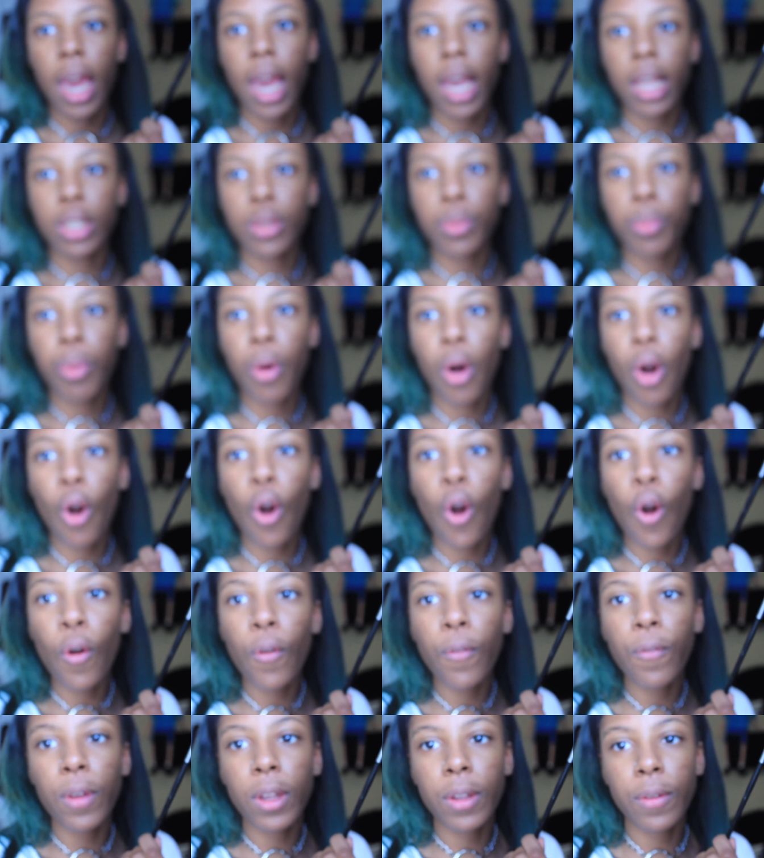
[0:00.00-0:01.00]
It's
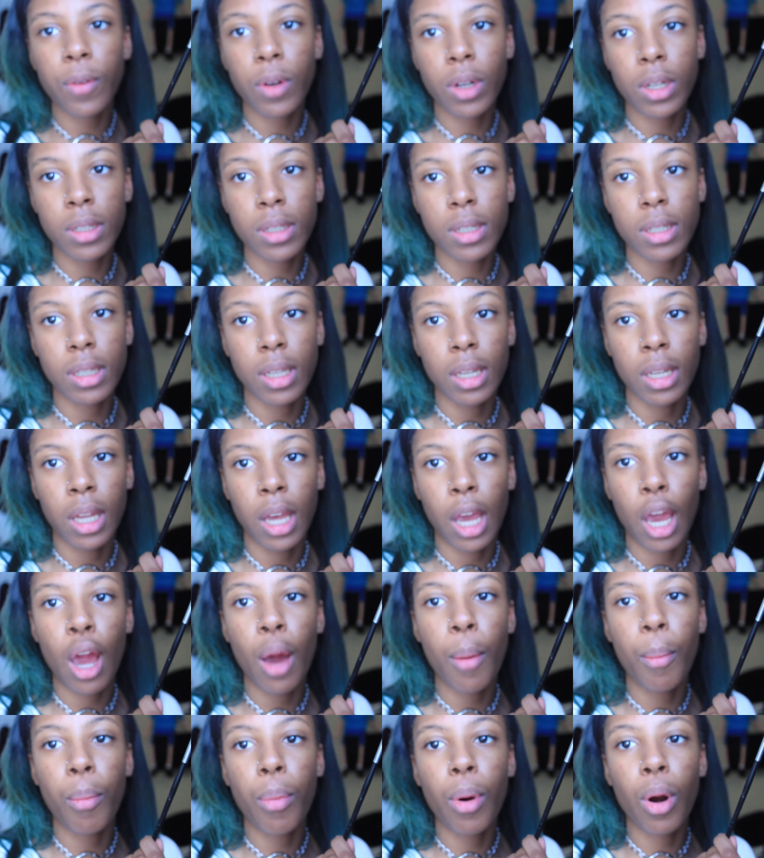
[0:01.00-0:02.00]
perfect for
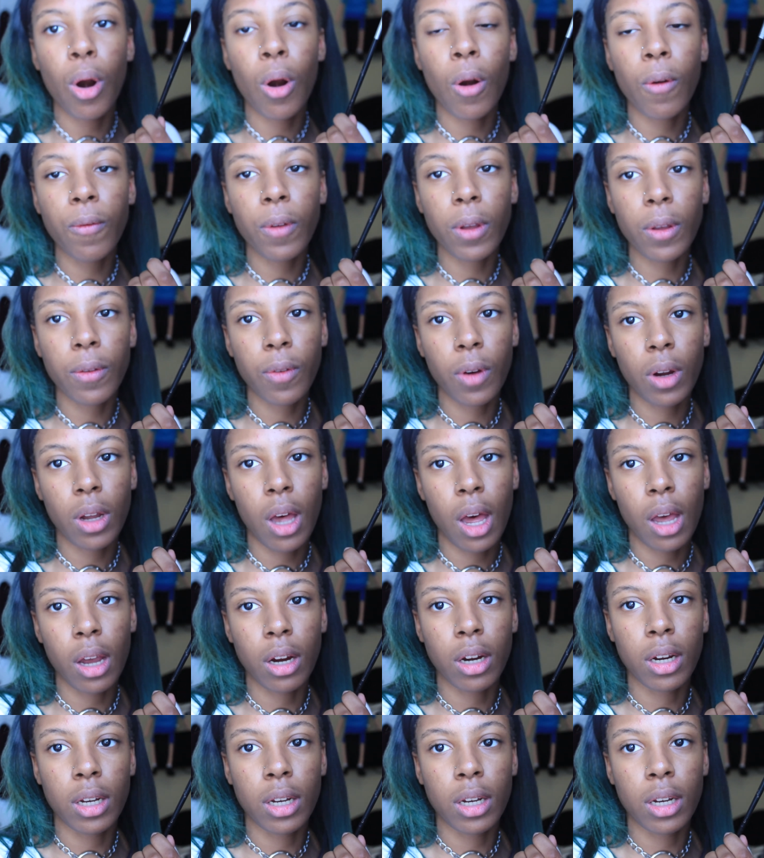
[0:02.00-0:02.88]
concealing, perfect for cut